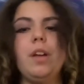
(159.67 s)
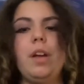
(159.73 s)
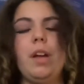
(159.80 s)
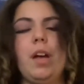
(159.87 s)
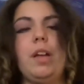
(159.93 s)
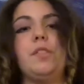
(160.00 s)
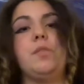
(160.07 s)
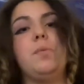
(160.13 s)

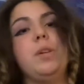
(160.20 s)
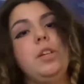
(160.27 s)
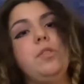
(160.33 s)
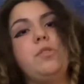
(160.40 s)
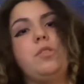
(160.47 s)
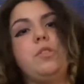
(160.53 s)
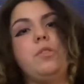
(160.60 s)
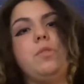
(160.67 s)
And so what you
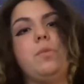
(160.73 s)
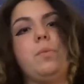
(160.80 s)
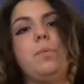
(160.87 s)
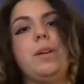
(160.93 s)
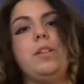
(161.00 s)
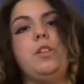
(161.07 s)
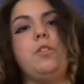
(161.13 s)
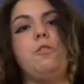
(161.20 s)
do
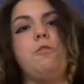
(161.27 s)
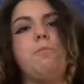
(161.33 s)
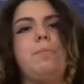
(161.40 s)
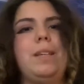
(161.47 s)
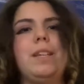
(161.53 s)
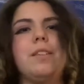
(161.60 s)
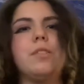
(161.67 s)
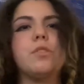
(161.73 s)
when you
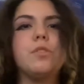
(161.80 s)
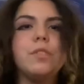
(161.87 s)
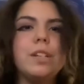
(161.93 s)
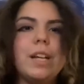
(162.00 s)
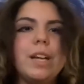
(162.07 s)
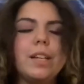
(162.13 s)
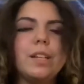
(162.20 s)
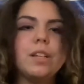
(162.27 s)
begin
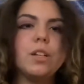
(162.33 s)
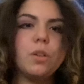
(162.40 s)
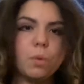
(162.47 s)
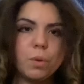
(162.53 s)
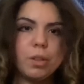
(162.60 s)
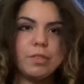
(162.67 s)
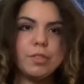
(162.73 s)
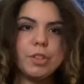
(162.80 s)
creating a
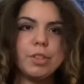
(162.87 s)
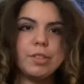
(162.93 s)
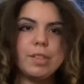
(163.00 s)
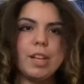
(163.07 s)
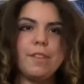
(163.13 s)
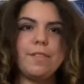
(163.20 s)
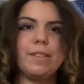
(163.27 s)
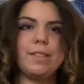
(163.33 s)
world for
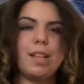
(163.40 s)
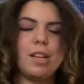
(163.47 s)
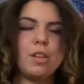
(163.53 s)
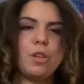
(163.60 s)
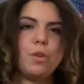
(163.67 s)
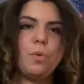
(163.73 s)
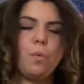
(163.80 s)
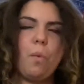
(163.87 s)
yourself is that
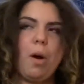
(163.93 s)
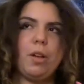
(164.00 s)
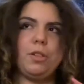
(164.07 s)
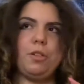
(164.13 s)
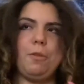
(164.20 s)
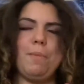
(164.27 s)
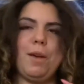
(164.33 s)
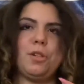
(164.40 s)
you want
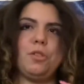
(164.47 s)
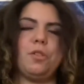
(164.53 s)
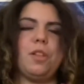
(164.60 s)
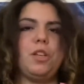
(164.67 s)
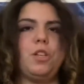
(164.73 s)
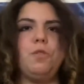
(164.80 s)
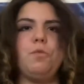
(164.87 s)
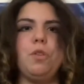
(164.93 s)
to make sure
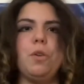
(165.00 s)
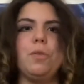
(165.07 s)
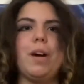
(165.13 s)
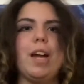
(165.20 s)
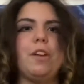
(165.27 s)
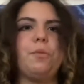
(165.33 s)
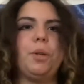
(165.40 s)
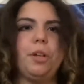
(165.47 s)
that you know
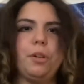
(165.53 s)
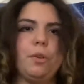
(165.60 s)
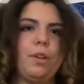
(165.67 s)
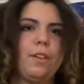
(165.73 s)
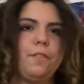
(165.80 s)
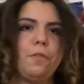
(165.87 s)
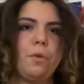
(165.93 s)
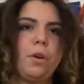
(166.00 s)
kind of what you're
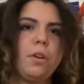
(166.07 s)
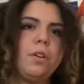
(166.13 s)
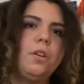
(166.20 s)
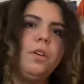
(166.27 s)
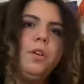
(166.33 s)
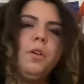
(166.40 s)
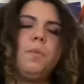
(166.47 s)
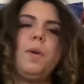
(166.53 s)
going for.
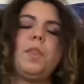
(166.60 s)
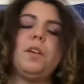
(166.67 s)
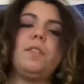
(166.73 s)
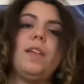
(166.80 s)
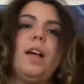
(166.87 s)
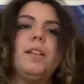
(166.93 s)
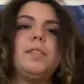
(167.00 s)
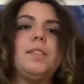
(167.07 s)
Whether
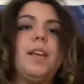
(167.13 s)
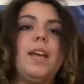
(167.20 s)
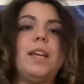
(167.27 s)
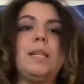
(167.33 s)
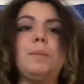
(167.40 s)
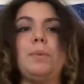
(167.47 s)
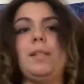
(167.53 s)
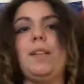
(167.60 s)
that's a
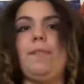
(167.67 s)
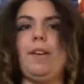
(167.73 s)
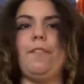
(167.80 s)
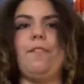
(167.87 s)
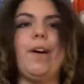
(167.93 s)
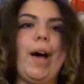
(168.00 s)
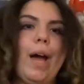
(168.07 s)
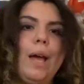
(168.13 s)
specific
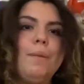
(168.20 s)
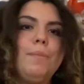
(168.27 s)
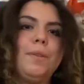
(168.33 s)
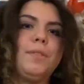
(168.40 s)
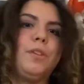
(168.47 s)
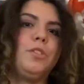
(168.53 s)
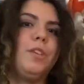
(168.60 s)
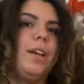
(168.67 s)
vibe,
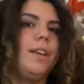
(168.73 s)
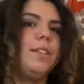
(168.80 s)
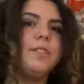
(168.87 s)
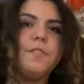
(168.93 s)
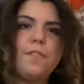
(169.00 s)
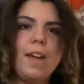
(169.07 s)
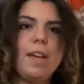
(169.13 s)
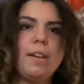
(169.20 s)
such as
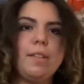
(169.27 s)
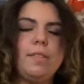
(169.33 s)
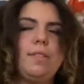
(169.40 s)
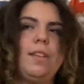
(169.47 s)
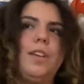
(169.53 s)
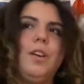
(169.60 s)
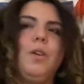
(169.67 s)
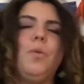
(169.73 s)

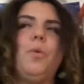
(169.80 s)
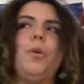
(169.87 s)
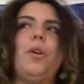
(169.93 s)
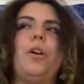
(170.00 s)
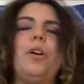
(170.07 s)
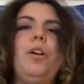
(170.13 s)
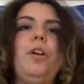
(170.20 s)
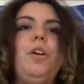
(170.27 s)
fantasy,
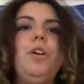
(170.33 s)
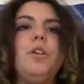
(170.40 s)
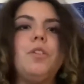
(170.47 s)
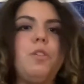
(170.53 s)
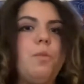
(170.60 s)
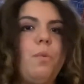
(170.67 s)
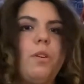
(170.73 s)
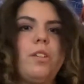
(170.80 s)
or
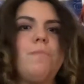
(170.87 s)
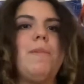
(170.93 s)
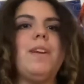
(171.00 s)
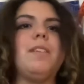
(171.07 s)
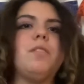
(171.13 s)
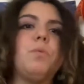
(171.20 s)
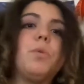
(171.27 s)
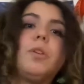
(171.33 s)
you want to
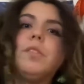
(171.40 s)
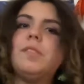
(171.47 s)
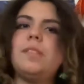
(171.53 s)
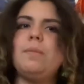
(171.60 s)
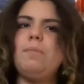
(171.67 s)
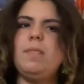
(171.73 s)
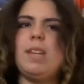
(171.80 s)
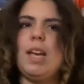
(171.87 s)
make the world
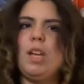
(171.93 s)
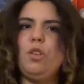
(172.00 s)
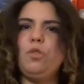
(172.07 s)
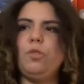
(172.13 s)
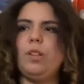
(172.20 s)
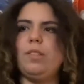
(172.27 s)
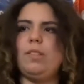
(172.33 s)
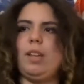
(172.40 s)
seem
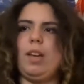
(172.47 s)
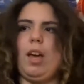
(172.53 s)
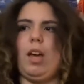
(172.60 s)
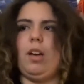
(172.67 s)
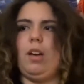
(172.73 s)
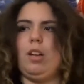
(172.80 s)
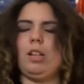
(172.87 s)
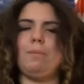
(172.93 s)
dangerous and
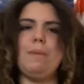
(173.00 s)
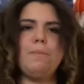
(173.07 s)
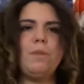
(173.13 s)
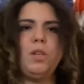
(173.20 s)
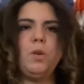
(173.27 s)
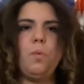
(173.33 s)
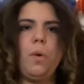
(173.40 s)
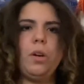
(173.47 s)
chaotic. Maybe
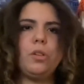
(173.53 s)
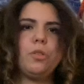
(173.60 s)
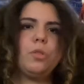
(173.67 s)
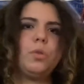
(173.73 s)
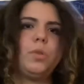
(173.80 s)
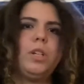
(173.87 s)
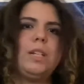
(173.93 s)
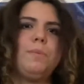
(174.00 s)
you want your
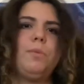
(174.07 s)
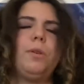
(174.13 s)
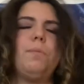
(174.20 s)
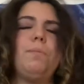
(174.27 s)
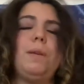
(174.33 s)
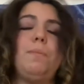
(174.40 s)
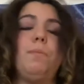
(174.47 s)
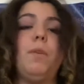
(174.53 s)
story to
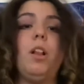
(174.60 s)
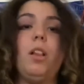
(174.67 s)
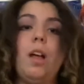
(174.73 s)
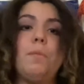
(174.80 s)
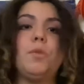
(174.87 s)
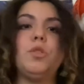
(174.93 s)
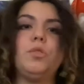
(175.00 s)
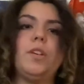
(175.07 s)
be a
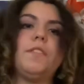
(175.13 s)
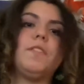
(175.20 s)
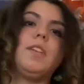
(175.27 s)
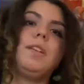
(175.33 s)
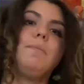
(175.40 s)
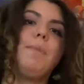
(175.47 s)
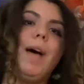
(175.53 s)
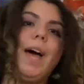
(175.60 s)
lot more
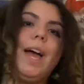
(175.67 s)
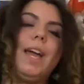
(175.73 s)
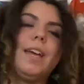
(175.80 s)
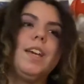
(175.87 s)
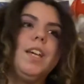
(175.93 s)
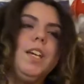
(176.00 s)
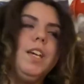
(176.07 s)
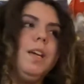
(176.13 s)
driven by
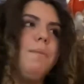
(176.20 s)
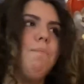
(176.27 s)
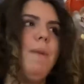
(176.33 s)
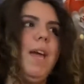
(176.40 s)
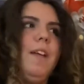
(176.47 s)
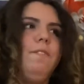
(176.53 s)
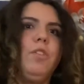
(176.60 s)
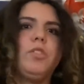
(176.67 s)

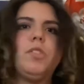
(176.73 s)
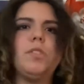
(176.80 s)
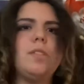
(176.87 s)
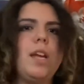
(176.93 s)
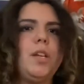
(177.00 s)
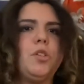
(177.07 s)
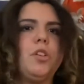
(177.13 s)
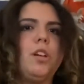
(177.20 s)
man versus
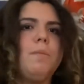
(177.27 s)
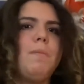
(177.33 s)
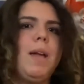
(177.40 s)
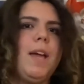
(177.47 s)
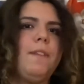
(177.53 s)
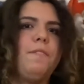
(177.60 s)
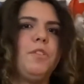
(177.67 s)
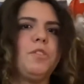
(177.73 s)
nature and
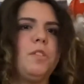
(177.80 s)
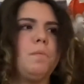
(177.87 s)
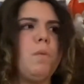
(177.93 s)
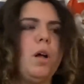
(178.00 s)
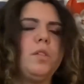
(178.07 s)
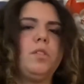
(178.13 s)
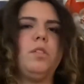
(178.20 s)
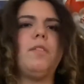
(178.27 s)
man versus
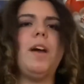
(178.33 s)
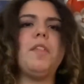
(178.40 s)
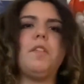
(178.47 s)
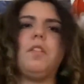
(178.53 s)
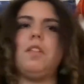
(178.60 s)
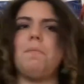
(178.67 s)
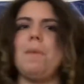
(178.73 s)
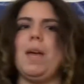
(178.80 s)
monster rather
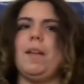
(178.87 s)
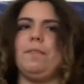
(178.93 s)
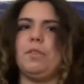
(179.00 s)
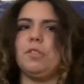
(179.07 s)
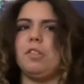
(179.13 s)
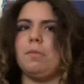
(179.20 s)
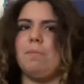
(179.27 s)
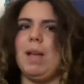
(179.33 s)
than man
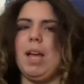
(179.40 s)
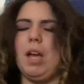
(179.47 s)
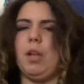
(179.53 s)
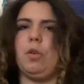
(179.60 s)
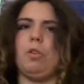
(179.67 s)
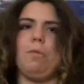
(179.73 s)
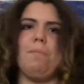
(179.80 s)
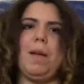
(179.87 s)
versus man,
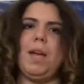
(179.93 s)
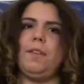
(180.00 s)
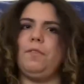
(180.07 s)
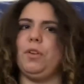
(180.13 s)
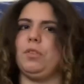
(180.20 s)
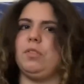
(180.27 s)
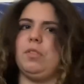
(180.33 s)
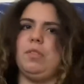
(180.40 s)
or man
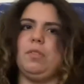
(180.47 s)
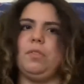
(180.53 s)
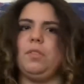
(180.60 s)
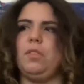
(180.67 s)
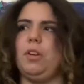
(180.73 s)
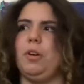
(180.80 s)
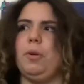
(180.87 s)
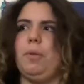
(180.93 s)
versus,
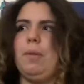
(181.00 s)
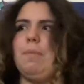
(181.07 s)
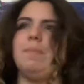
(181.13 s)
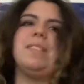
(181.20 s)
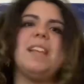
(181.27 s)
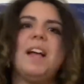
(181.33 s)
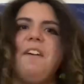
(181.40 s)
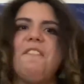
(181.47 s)

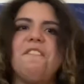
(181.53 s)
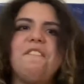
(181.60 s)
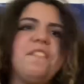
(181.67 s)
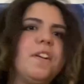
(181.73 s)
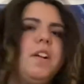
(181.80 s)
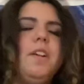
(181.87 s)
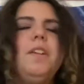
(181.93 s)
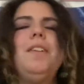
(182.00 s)
himself.
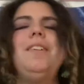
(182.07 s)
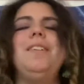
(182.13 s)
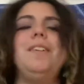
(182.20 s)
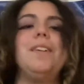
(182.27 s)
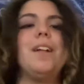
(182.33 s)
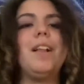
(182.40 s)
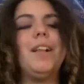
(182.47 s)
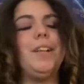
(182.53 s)

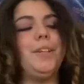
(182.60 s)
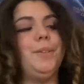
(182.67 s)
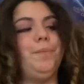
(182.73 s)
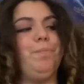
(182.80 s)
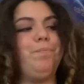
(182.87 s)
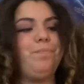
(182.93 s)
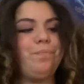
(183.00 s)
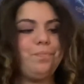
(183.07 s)

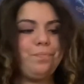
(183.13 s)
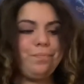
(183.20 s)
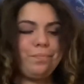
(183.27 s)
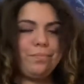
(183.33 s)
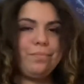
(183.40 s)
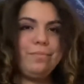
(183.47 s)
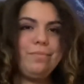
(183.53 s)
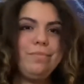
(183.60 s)

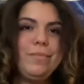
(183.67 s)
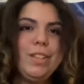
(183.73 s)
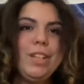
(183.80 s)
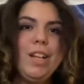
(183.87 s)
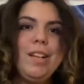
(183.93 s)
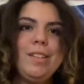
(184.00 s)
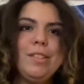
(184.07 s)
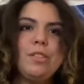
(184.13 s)

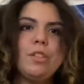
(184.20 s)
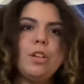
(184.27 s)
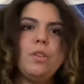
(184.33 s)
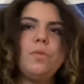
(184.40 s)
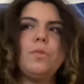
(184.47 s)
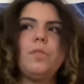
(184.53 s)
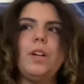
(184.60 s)
And so